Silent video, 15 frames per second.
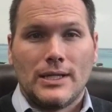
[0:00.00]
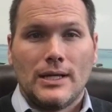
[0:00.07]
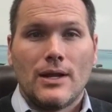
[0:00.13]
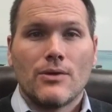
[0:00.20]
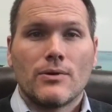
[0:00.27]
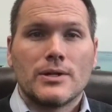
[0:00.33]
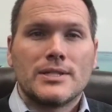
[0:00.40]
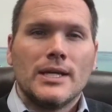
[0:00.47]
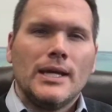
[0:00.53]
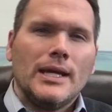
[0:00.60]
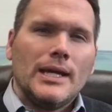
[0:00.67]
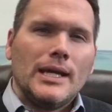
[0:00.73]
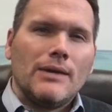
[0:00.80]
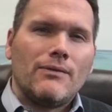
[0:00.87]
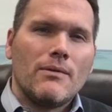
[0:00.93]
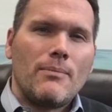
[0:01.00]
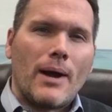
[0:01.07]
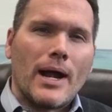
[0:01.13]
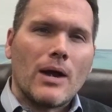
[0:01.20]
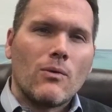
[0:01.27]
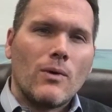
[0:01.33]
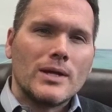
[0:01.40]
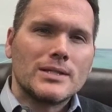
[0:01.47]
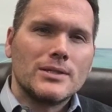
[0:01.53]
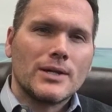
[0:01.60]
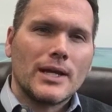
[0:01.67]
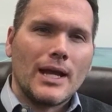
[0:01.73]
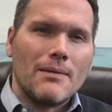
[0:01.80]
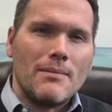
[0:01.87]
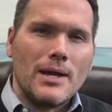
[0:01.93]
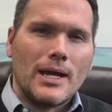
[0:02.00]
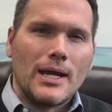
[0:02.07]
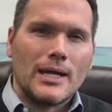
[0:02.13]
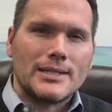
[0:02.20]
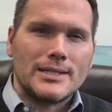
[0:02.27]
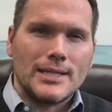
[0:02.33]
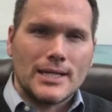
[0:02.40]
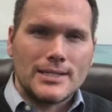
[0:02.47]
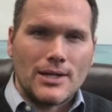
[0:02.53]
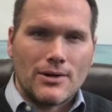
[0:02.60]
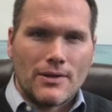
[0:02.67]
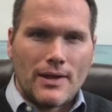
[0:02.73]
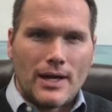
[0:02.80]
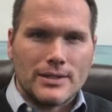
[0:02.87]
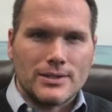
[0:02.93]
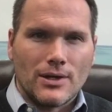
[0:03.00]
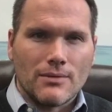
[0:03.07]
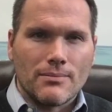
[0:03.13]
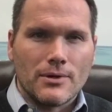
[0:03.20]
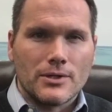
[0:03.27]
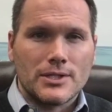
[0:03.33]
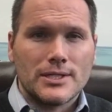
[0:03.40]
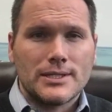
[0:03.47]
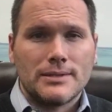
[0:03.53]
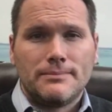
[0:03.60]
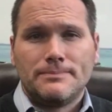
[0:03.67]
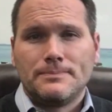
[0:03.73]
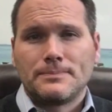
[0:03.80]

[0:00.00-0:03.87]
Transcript: In other words, if a buyer was looking at making a $600,000 purchase,